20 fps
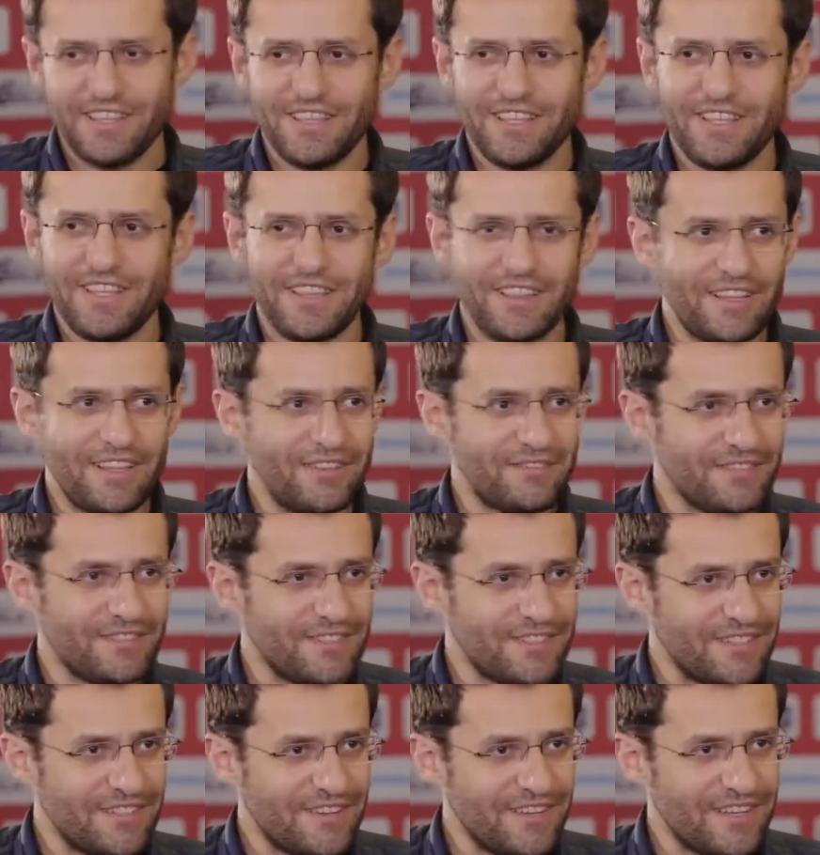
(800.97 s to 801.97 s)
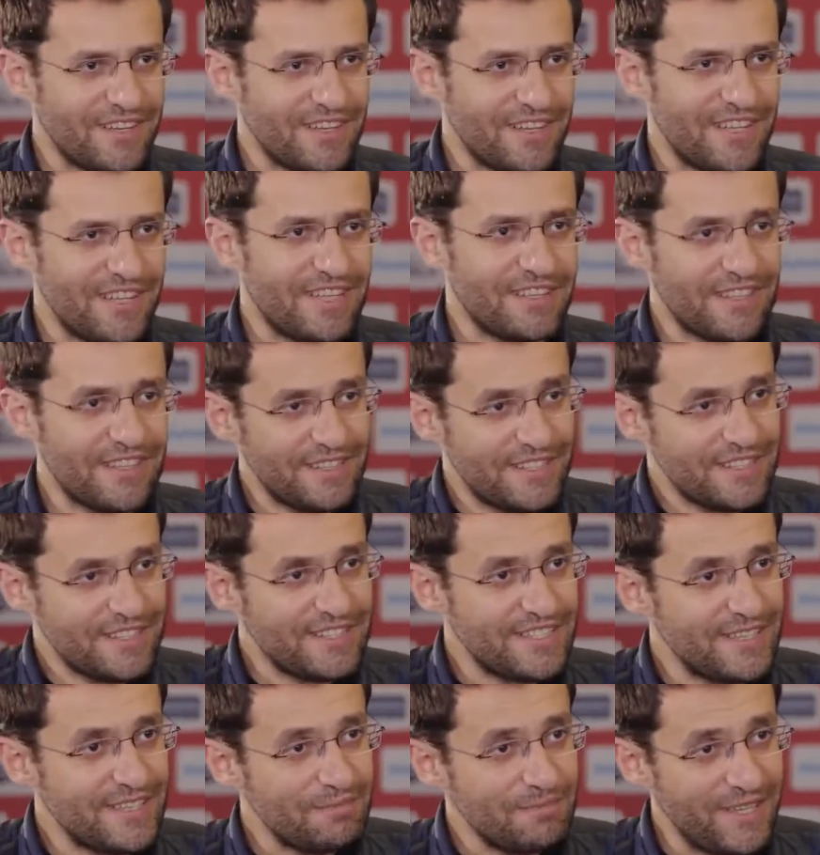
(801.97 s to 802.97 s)
they love the dog, and then they
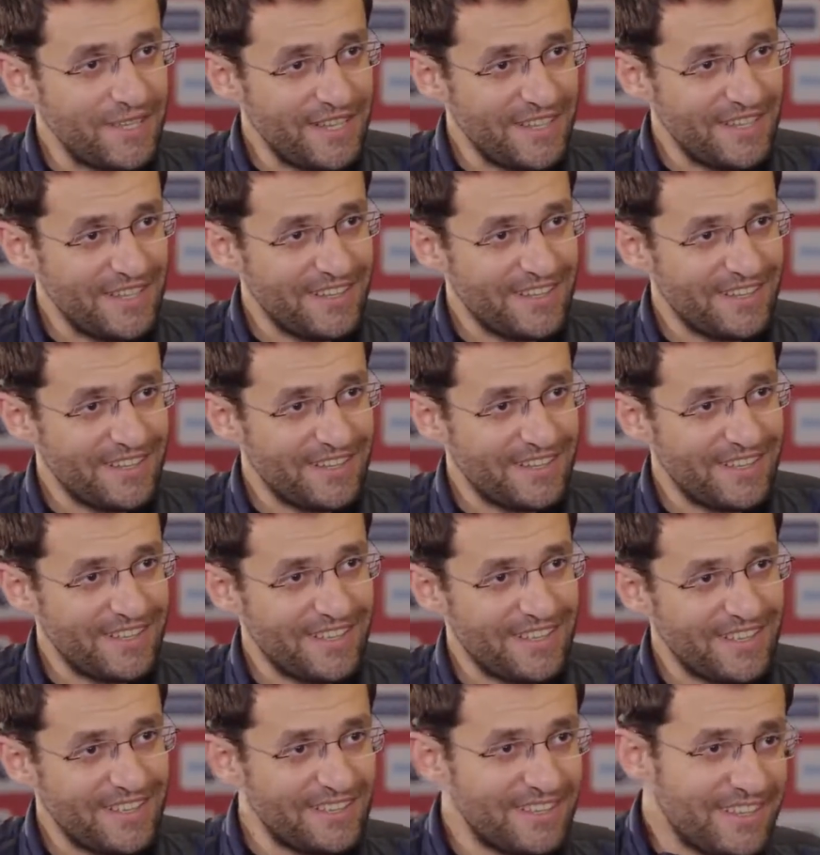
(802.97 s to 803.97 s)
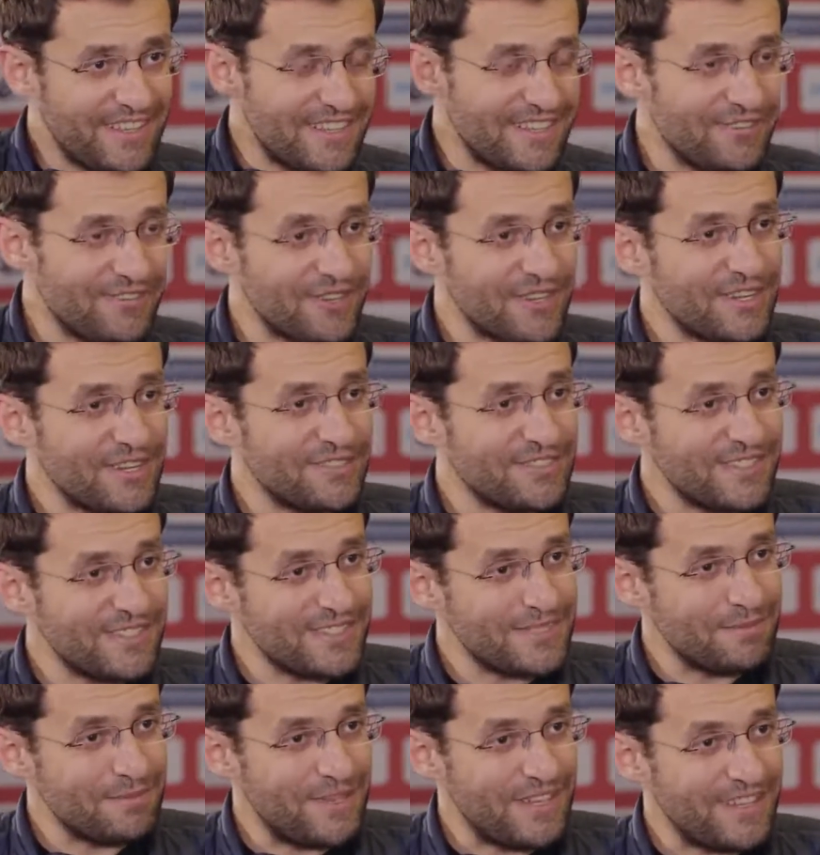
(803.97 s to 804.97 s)
see me, and they
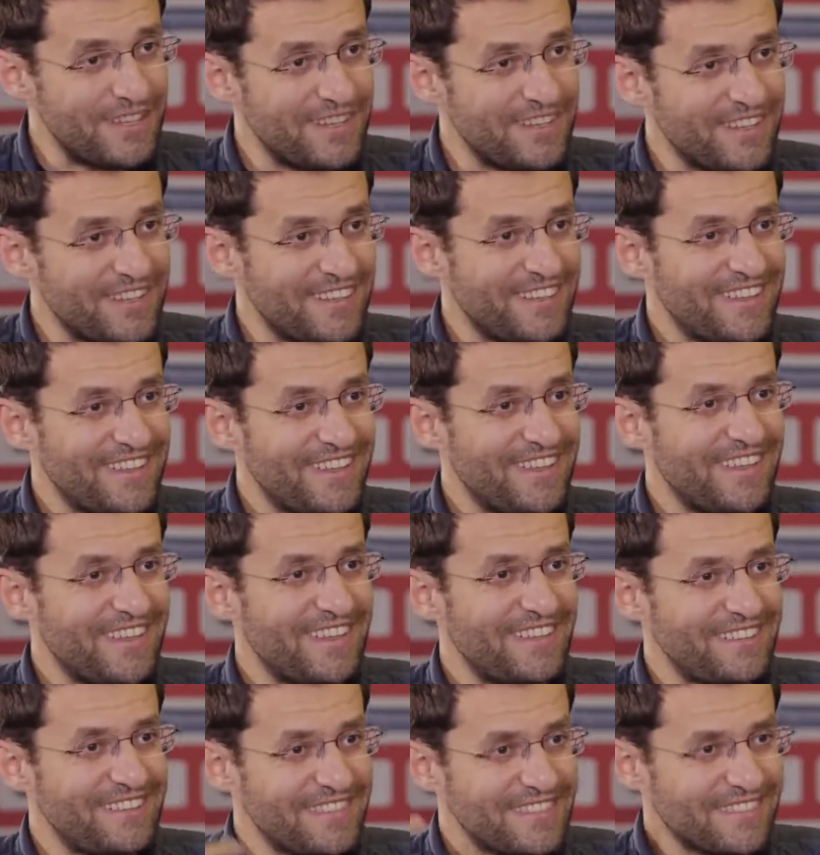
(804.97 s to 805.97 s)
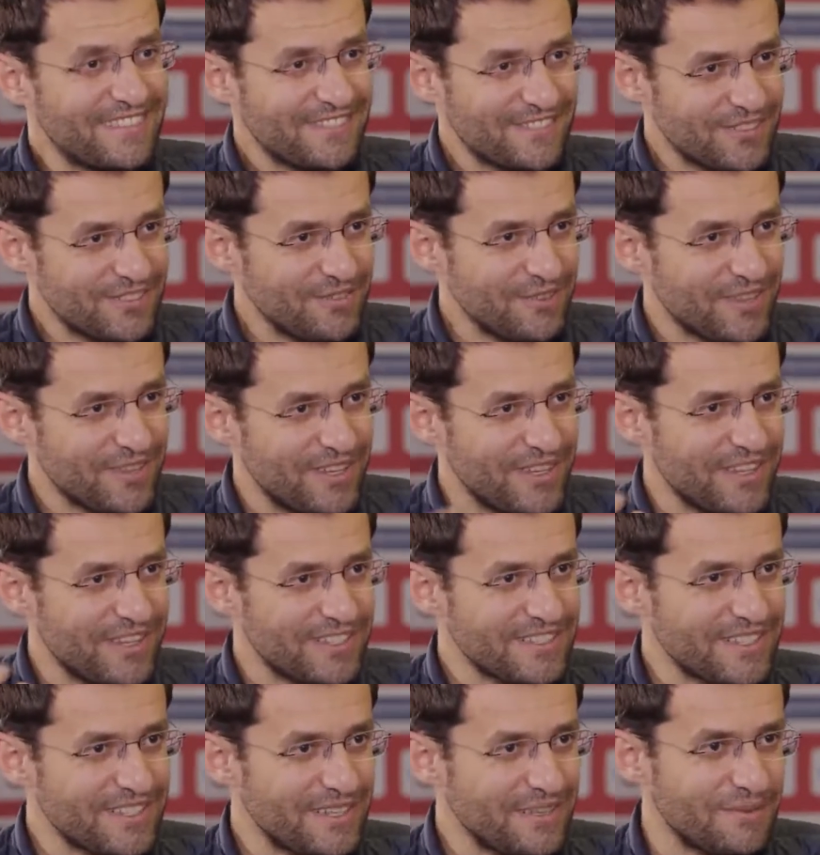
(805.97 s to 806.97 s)
recognize me. And they start talking,
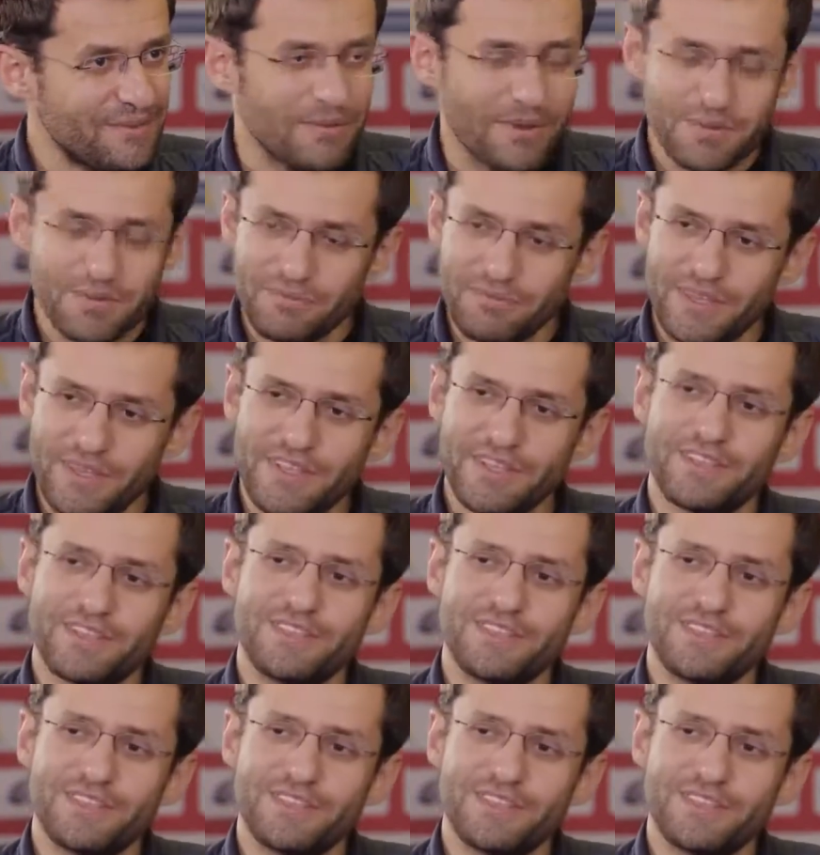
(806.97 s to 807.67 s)
asking about me.